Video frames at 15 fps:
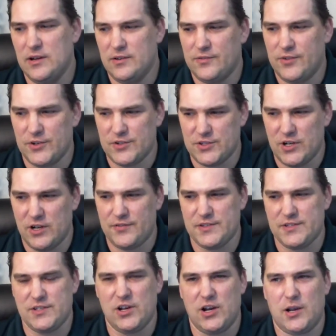First off,
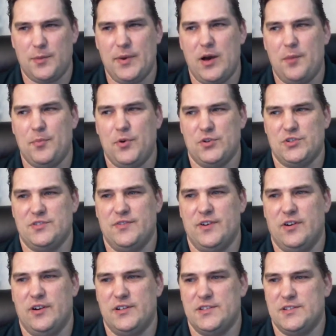let's talk about
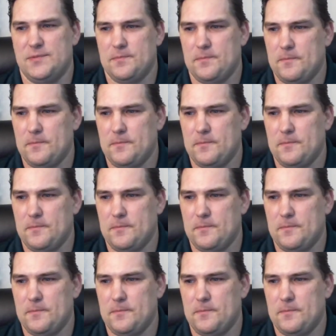perseverance.